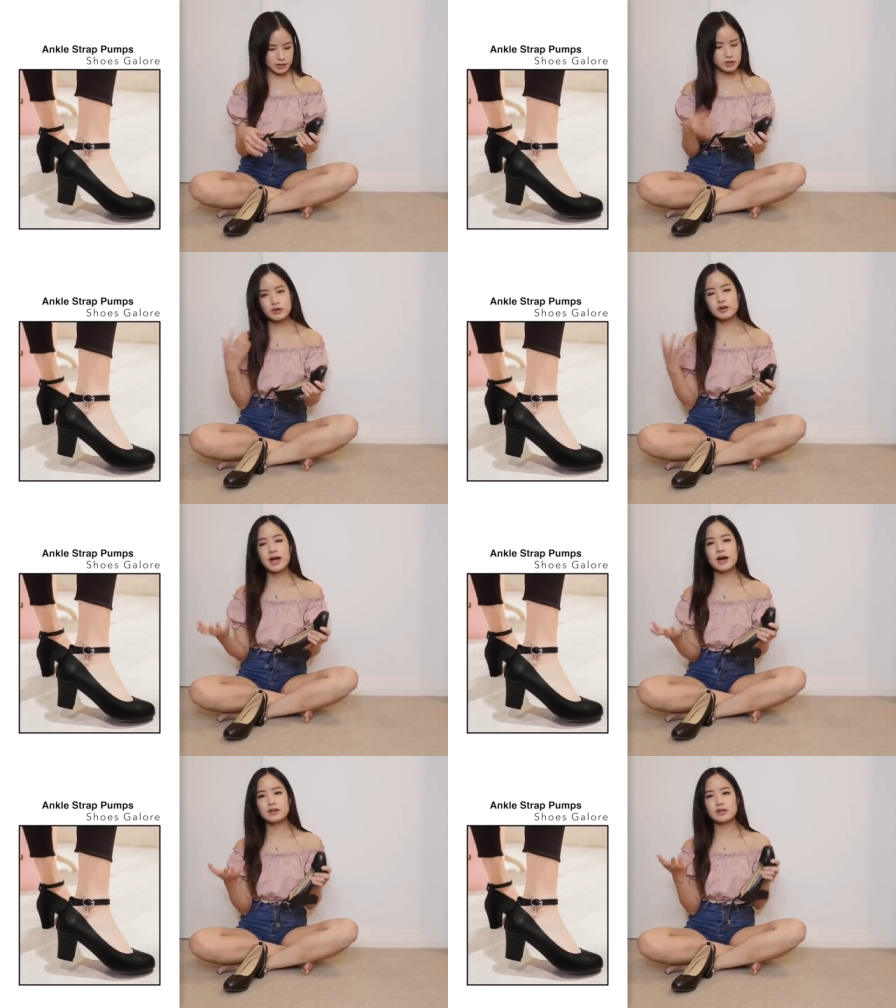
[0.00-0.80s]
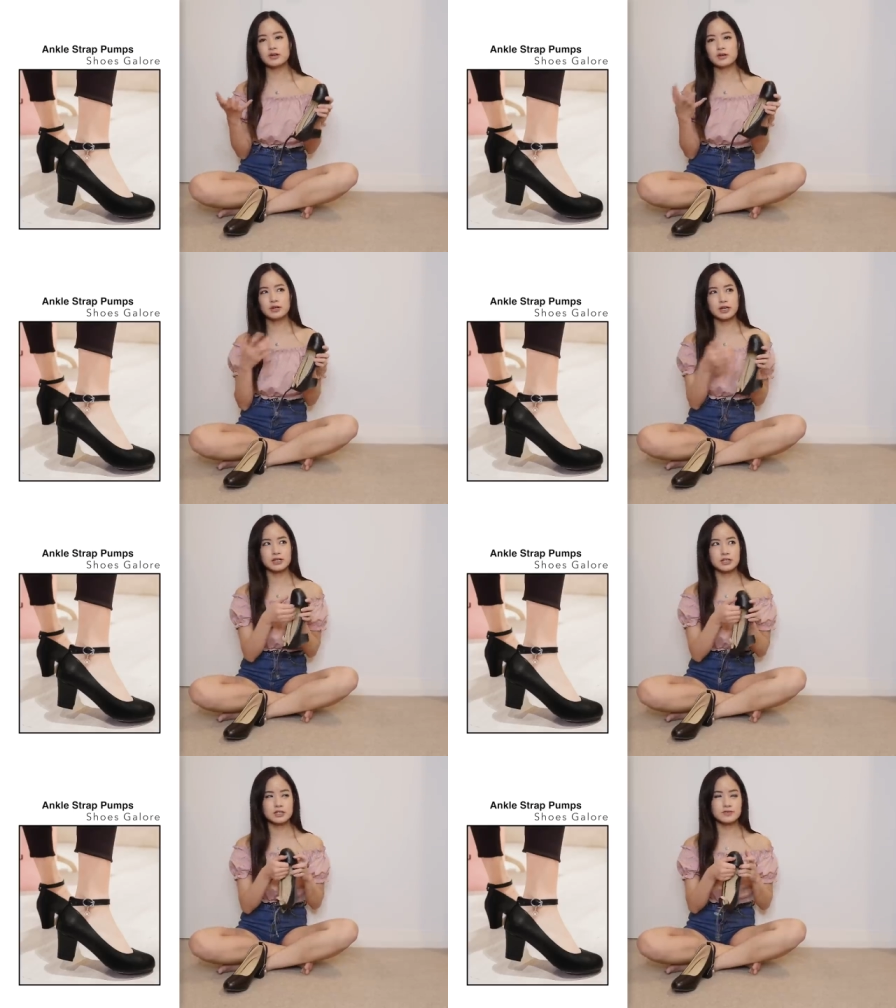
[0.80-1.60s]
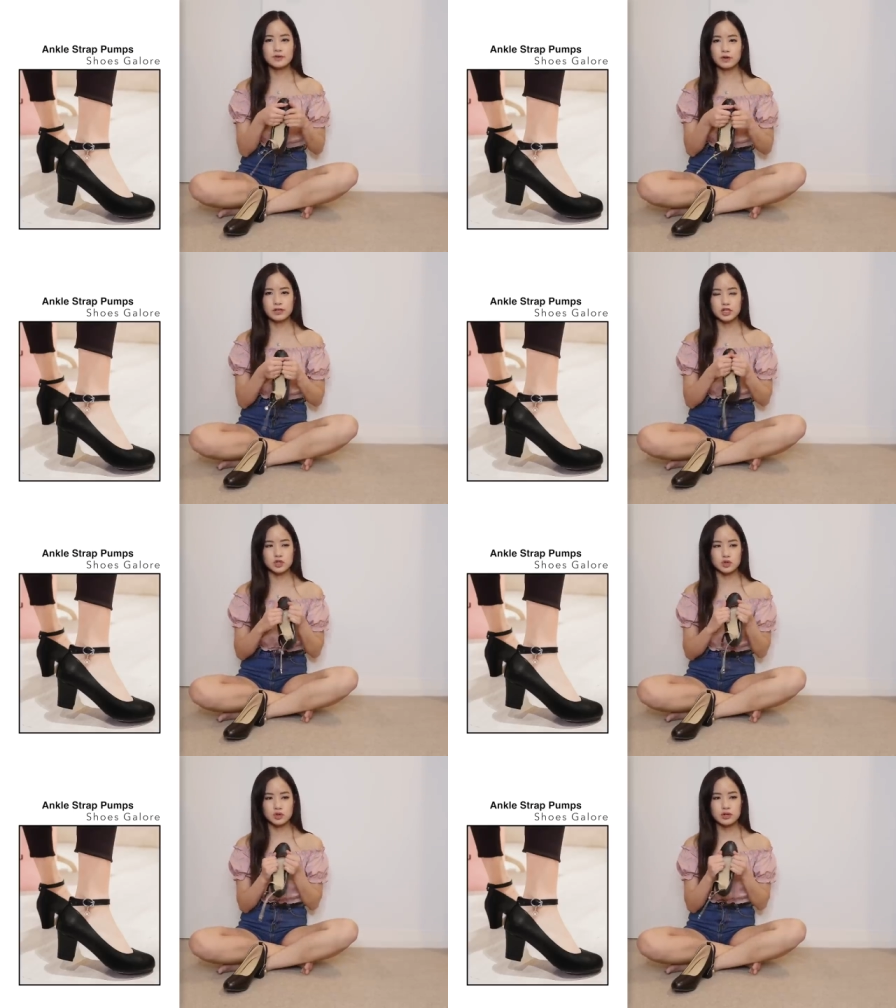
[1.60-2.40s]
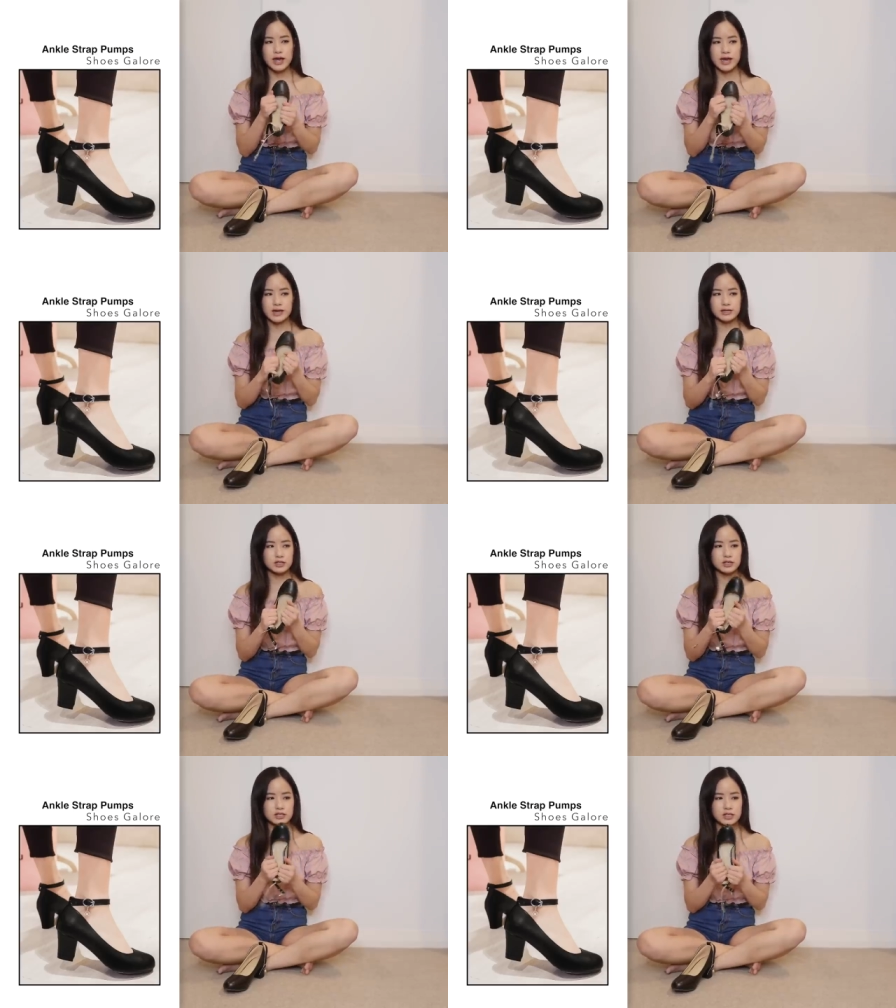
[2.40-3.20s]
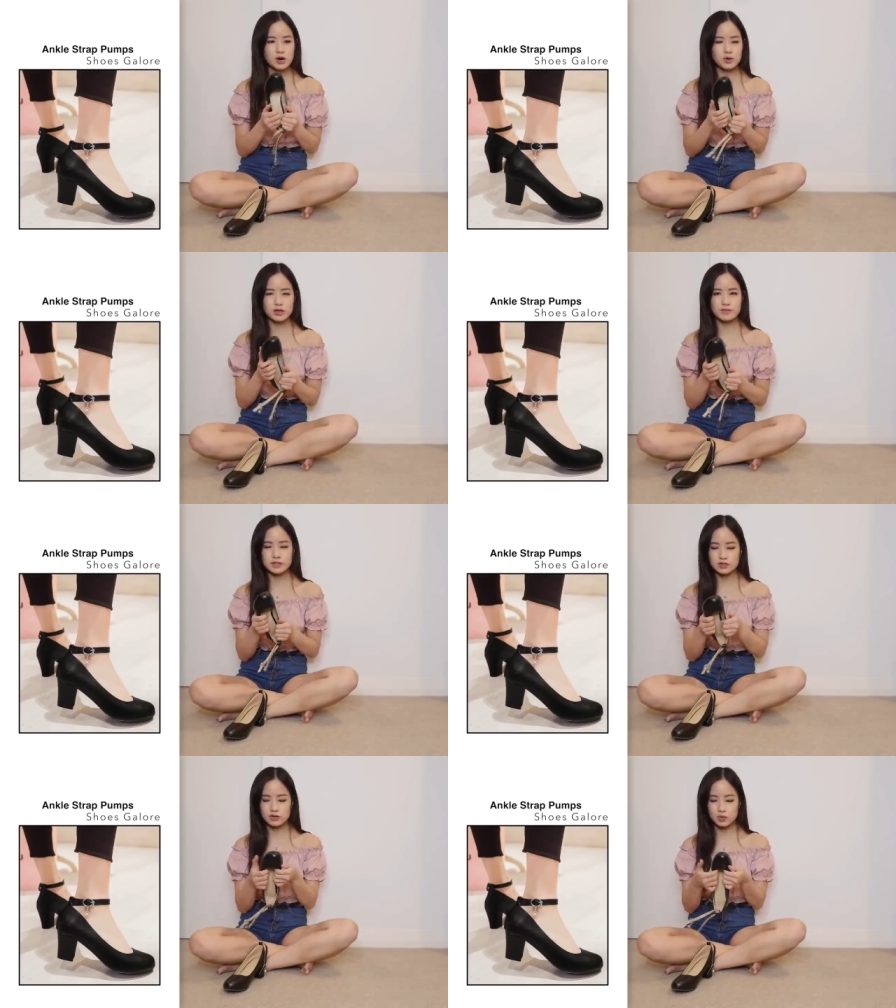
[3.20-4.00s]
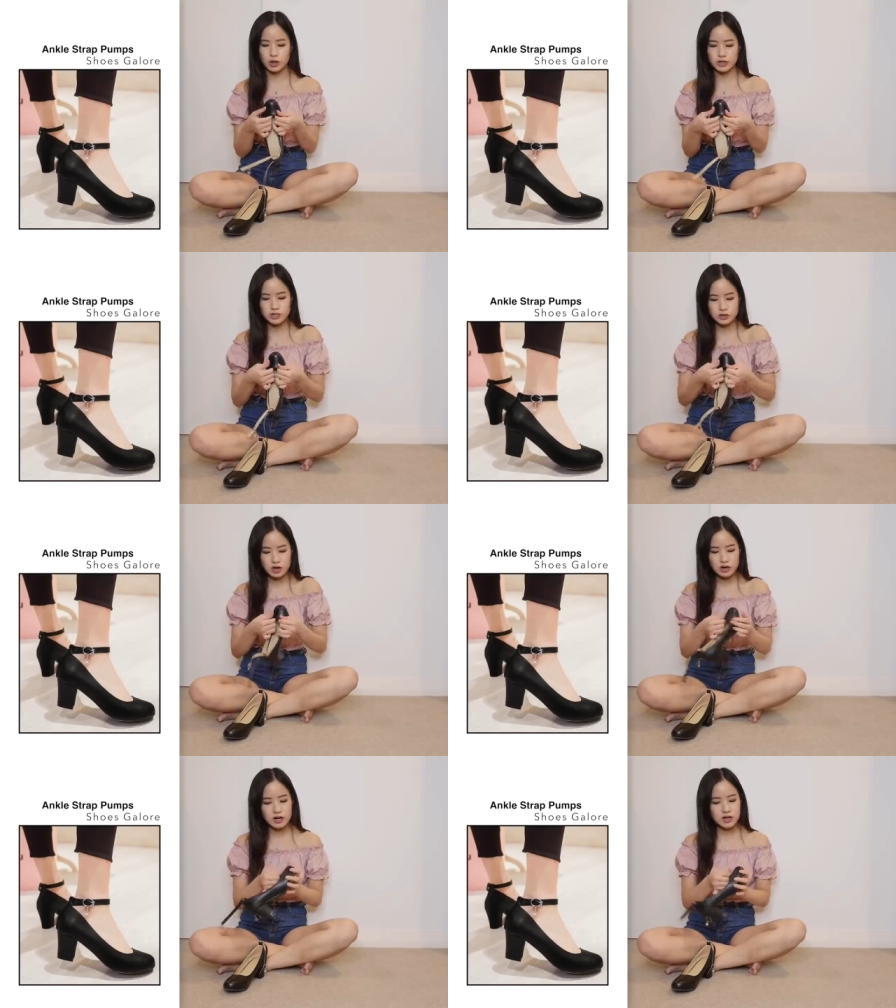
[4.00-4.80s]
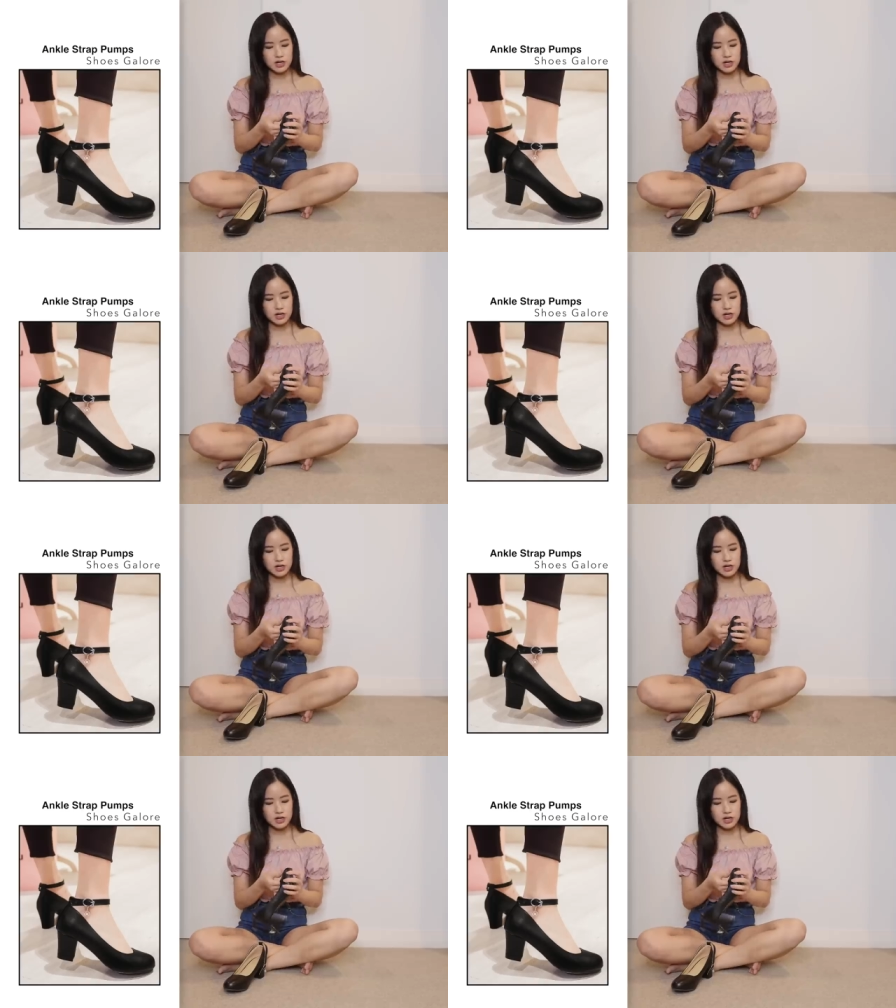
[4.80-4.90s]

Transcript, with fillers: you know how you can just feel the shoe and you can tell if it's good quality or not?